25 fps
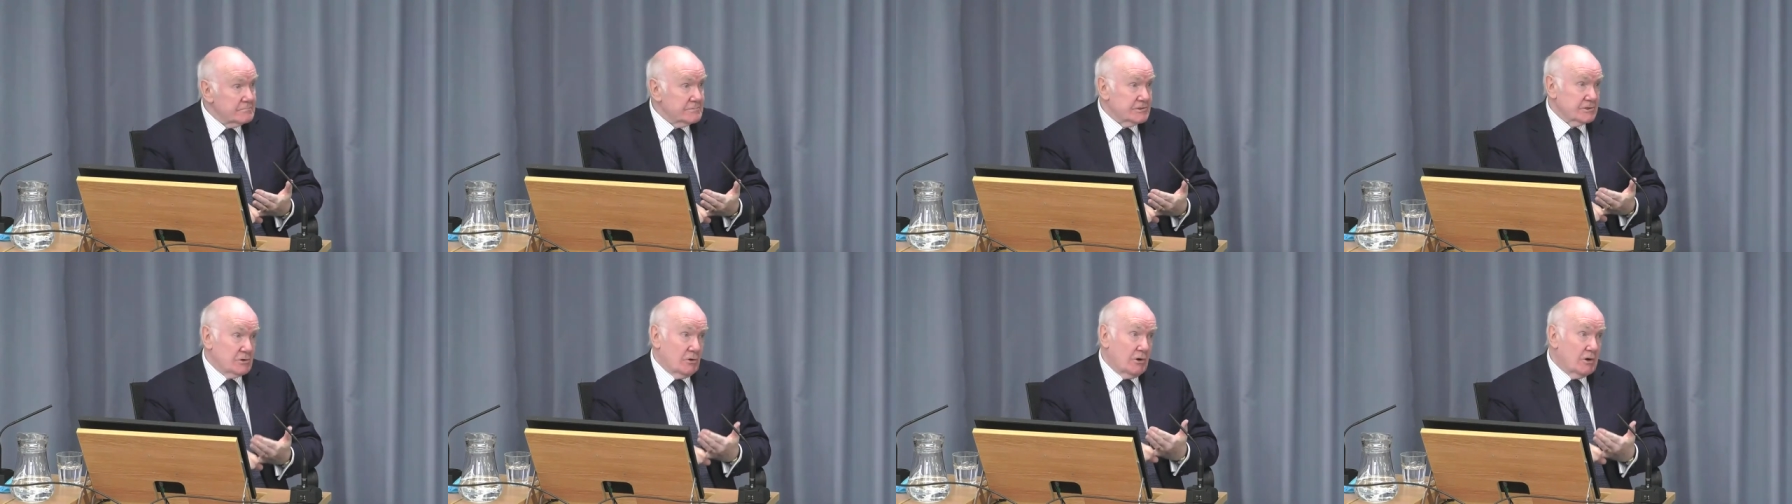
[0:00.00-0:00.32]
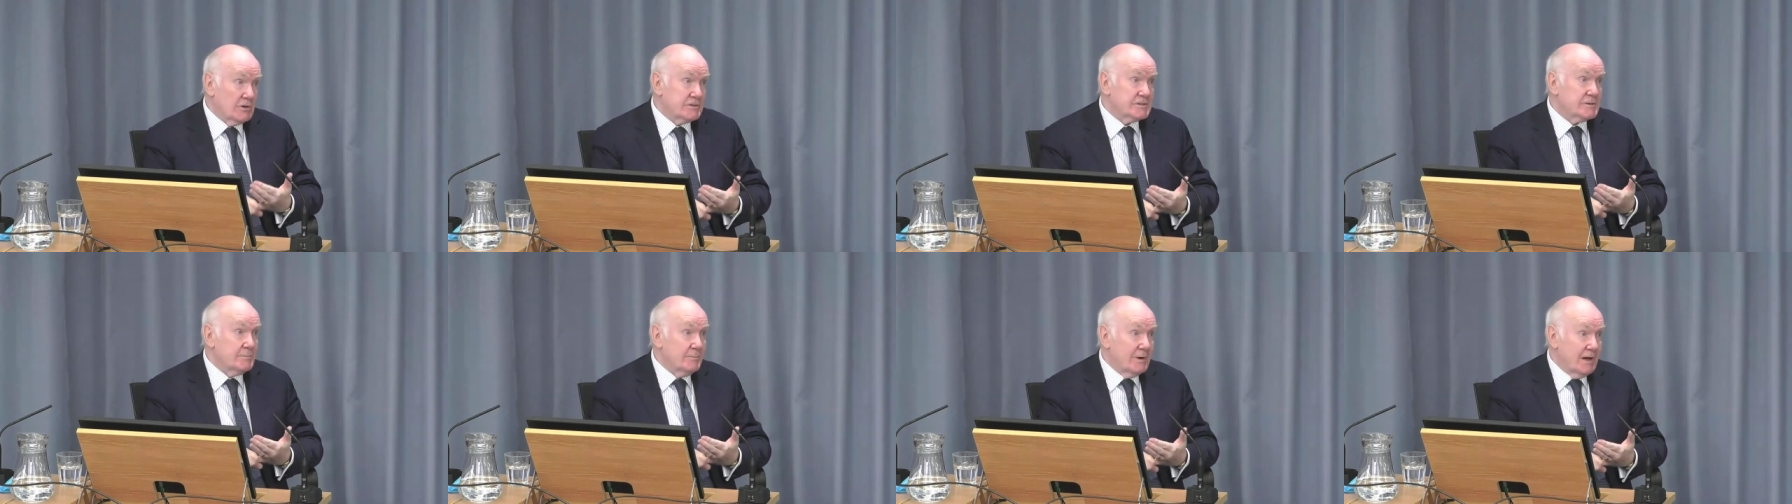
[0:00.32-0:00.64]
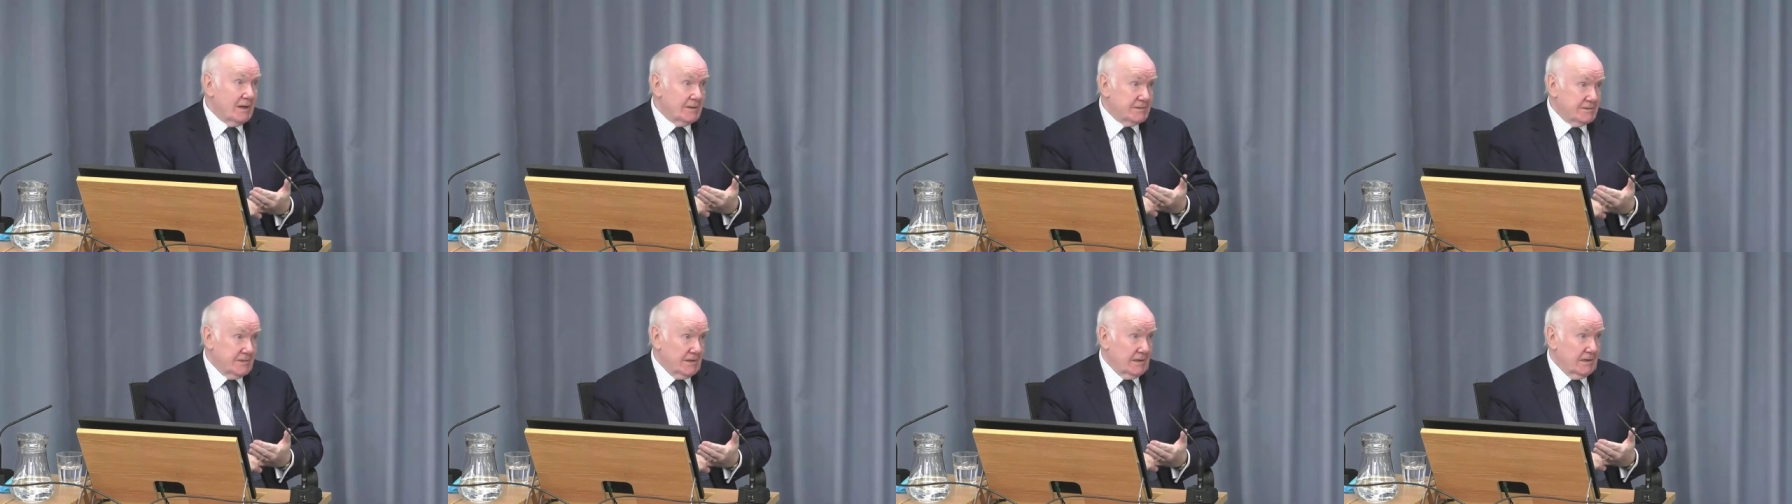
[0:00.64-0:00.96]
so
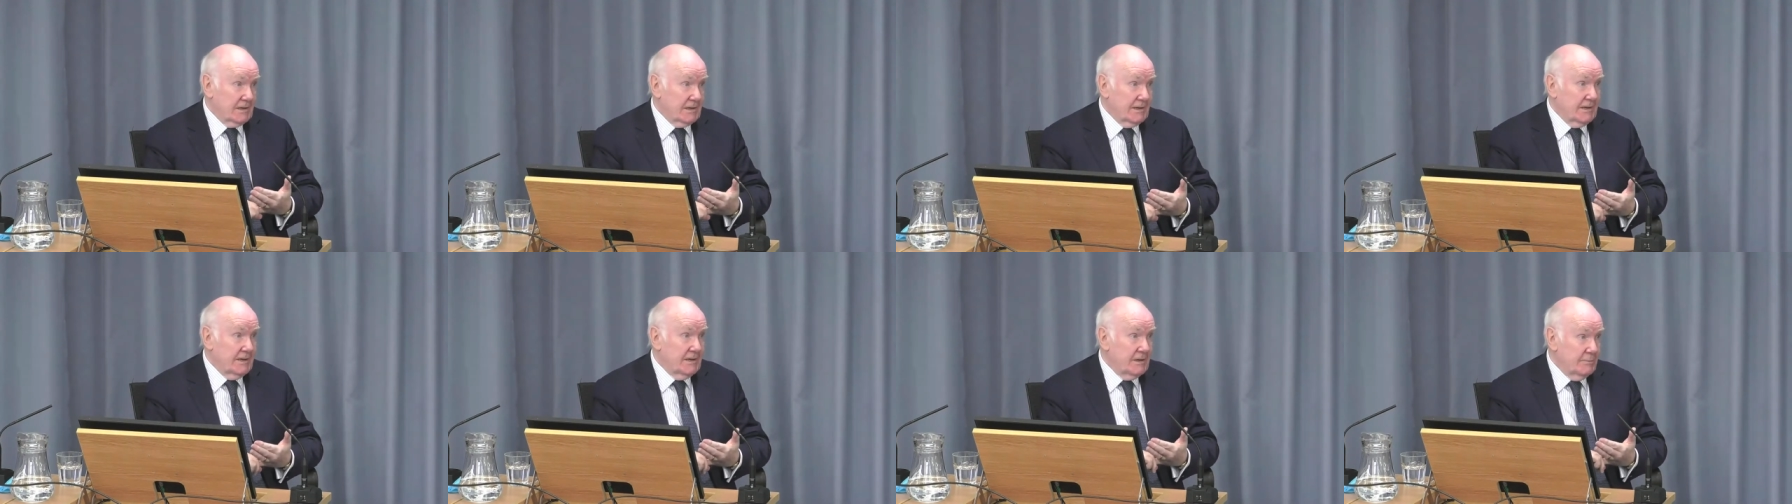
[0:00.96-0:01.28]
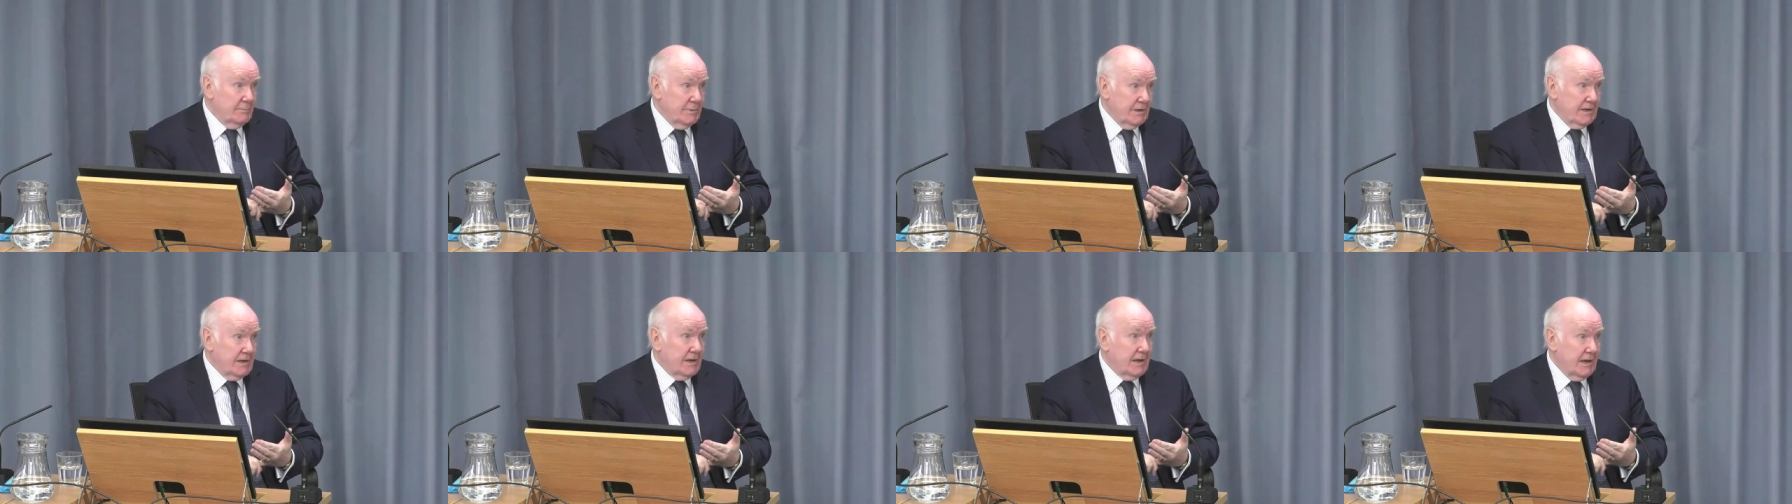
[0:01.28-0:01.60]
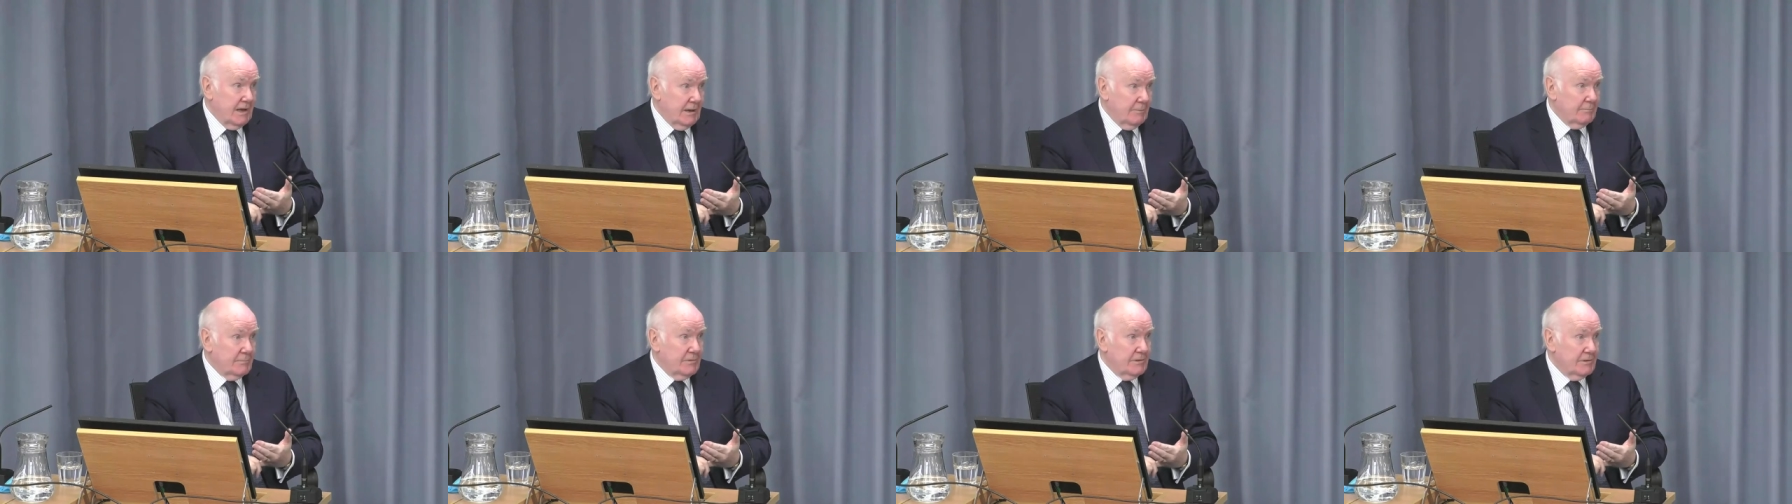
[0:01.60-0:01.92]
automatically he
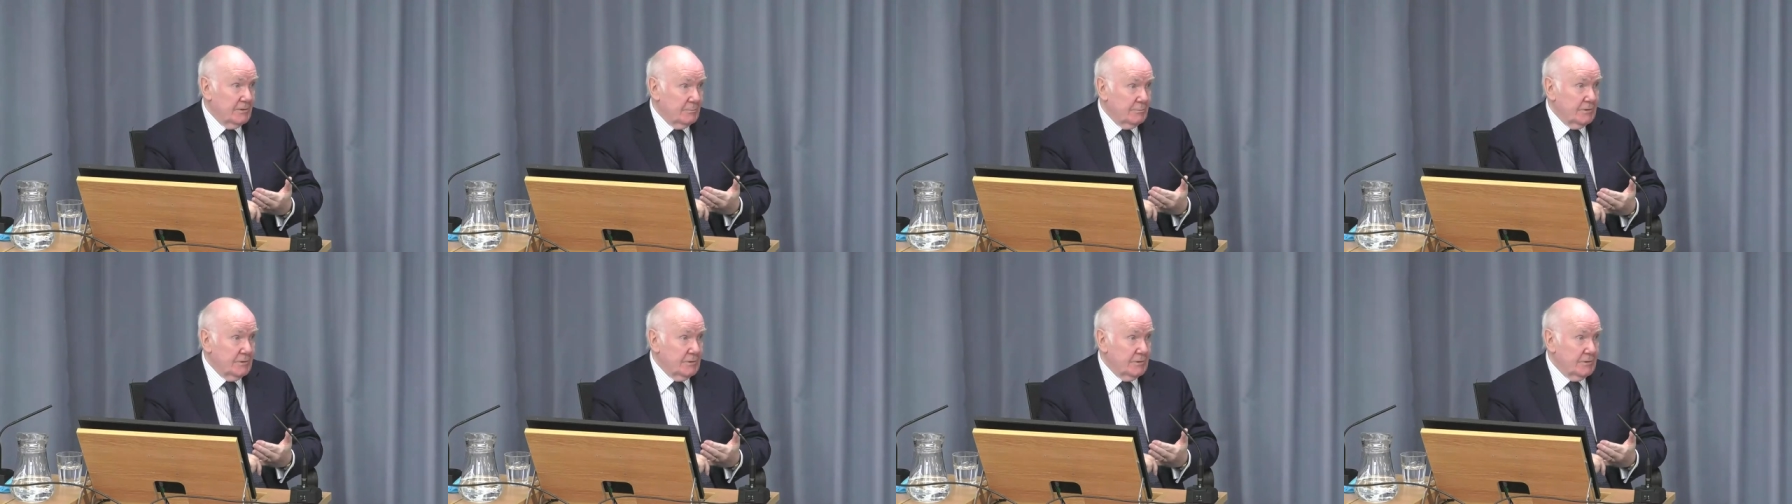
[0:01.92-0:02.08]
became